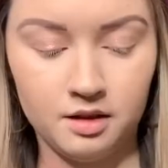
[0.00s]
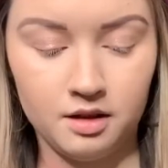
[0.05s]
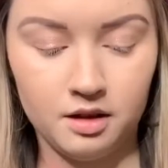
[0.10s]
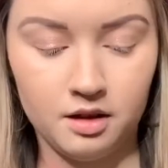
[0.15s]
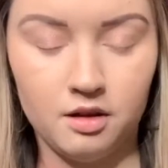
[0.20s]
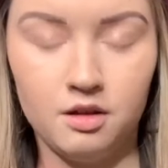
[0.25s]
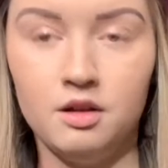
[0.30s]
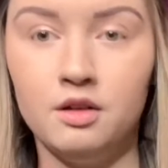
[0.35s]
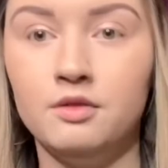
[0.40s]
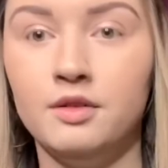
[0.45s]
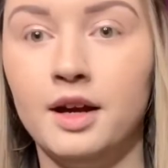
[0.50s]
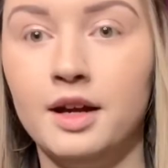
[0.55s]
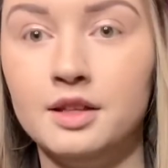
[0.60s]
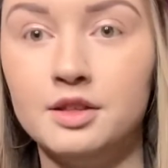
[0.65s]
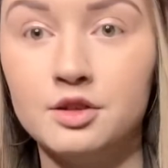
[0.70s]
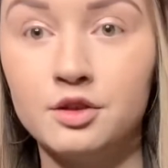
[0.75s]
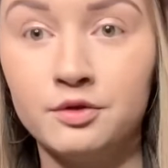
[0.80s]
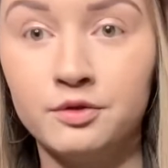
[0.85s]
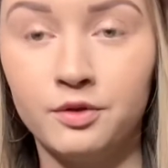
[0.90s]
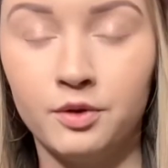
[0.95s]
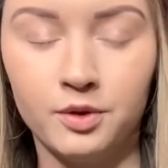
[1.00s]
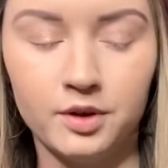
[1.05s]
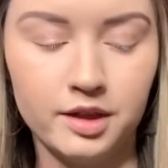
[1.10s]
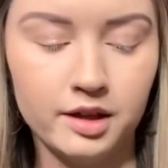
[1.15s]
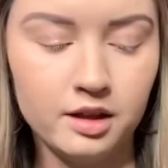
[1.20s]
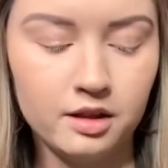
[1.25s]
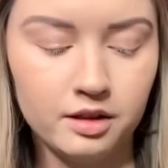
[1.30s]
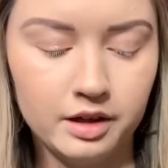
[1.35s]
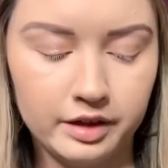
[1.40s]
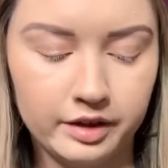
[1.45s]
Alright, so for the
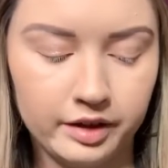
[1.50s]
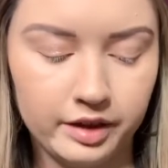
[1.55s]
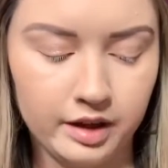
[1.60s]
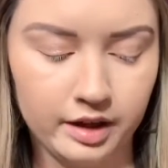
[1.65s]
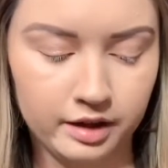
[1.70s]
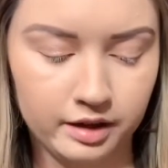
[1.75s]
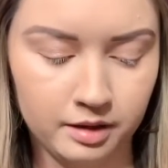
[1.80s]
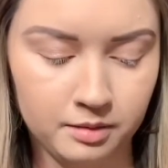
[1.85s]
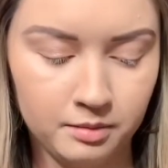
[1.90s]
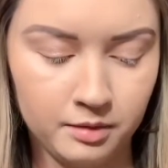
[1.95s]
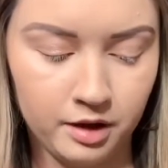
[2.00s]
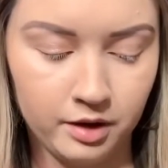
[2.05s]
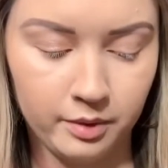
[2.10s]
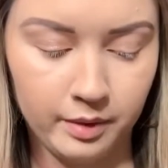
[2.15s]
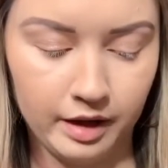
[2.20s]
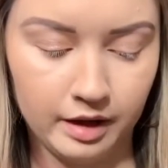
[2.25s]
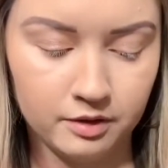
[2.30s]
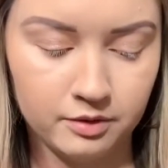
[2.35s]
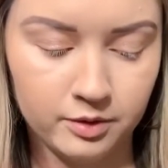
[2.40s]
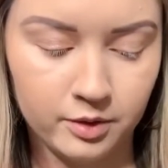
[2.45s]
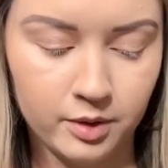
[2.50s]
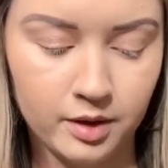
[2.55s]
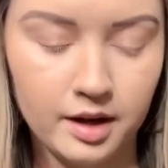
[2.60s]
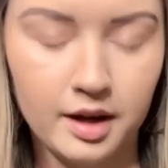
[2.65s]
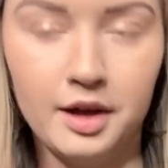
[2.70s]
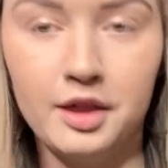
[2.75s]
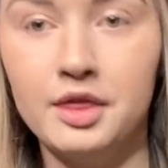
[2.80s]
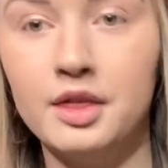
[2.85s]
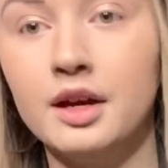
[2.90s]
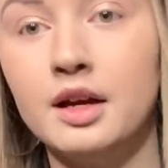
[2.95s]
look that I'm going for, I
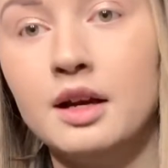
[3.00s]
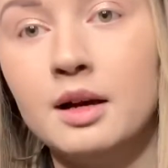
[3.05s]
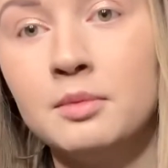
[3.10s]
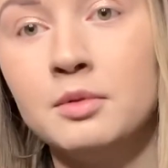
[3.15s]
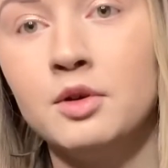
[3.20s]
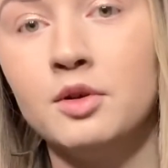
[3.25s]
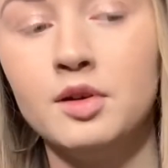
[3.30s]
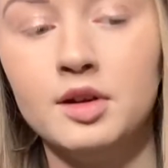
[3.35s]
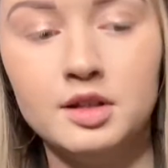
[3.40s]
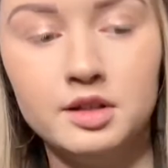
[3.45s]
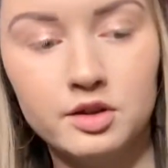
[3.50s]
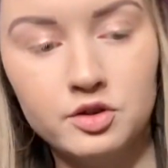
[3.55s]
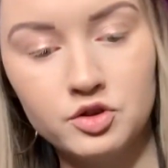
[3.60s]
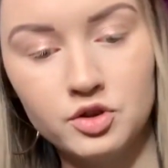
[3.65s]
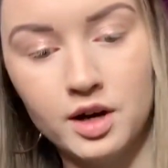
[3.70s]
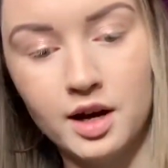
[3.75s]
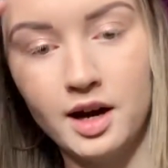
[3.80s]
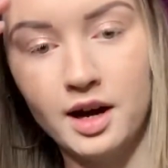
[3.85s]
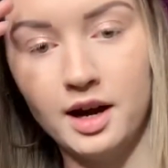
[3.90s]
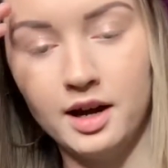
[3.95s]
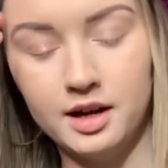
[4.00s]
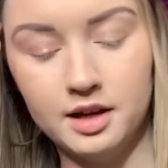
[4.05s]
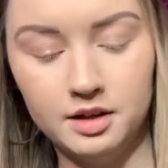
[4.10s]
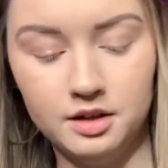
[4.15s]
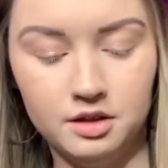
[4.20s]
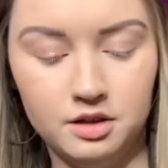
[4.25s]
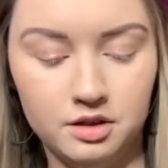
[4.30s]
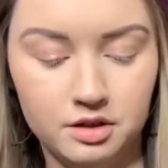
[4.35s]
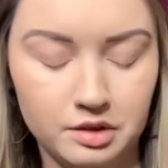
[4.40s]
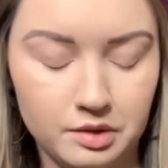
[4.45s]
think I'm going to try and
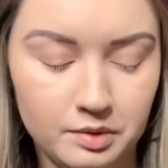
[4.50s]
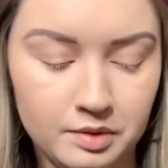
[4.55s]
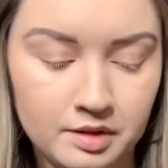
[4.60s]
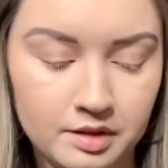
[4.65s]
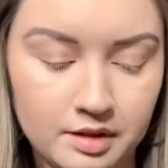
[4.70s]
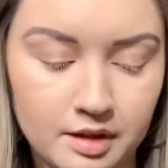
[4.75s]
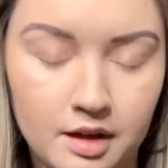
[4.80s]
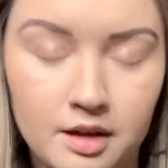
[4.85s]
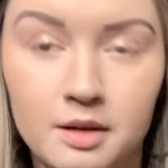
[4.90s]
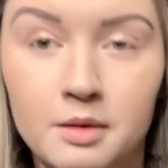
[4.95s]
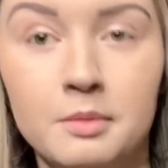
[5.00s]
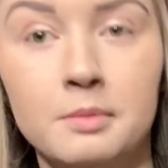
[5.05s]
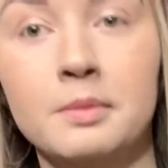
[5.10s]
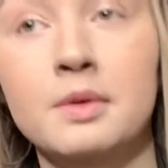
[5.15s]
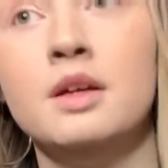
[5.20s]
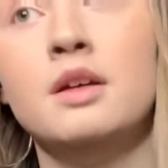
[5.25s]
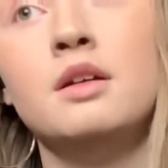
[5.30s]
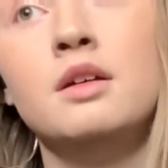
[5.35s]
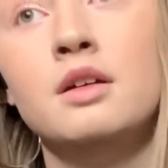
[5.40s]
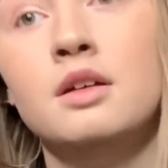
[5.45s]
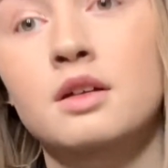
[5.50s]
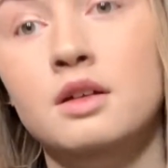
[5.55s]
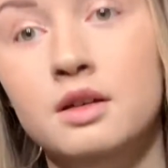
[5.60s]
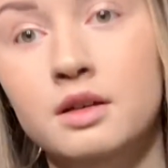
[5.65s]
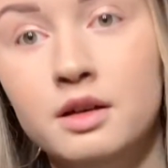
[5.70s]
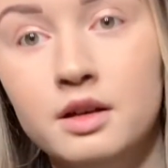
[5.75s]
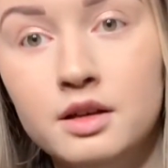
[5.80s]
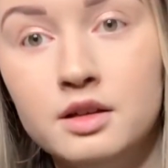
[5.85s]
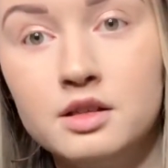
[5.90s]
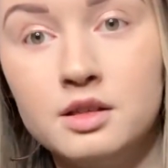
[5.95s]
do some
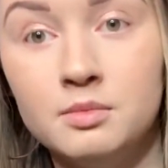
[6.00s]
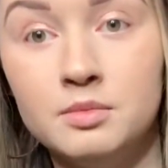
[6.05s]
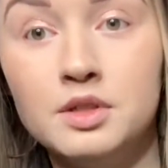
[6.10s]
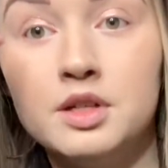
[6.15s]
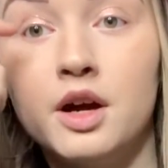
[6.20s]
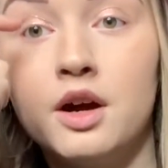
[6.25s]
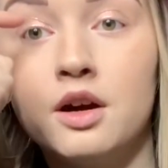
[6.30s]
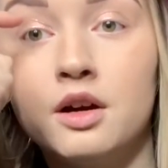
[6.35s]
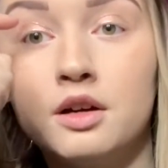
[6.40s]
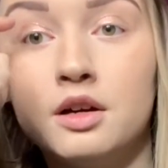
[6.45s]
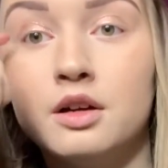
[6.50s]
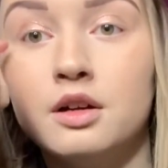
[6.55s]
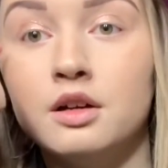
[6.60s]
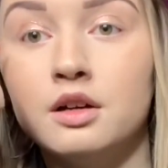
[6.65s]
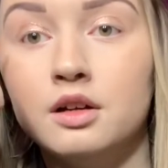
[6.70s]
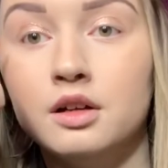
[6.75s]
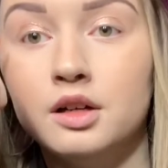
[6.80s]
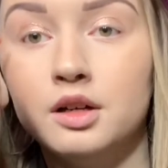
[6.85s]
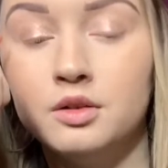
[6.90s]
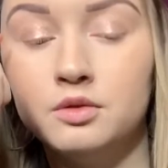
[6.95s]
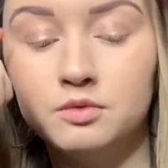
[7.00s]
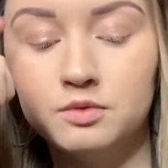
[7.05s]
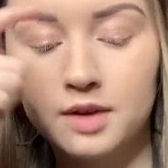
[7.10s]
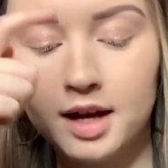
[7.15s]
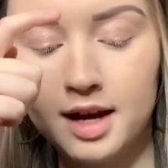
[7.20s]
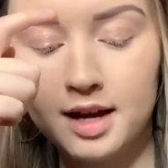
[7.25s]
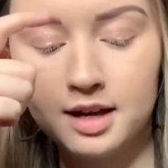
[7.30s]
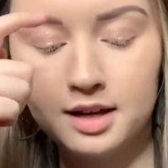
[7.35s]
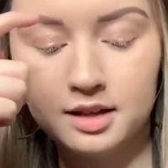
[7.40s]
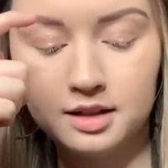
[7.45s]
darker
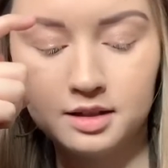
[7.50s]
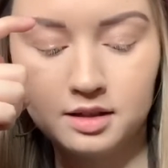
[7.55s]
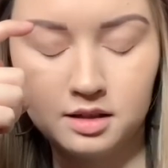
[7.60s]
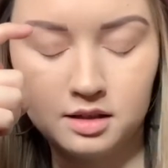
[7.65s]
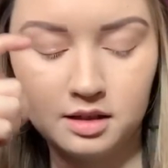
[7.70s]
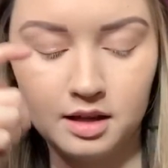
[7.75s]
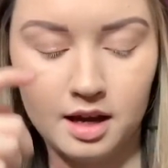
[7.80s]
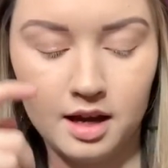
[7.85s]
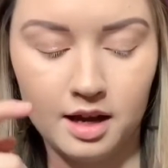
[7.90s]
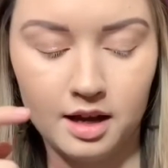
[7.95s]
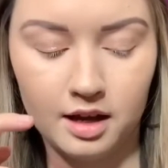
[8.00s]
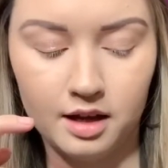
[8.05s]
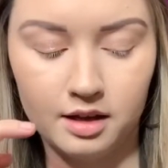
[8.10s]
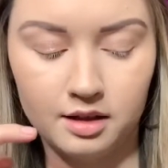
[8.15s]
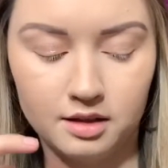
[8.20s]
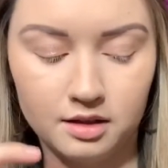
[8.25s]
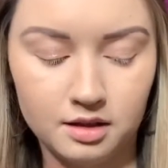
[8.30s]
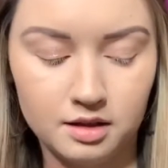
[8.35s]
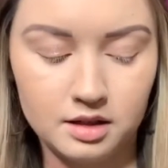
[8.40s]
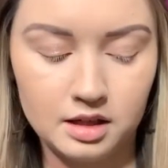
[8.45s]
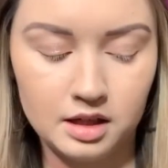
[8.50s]
reds and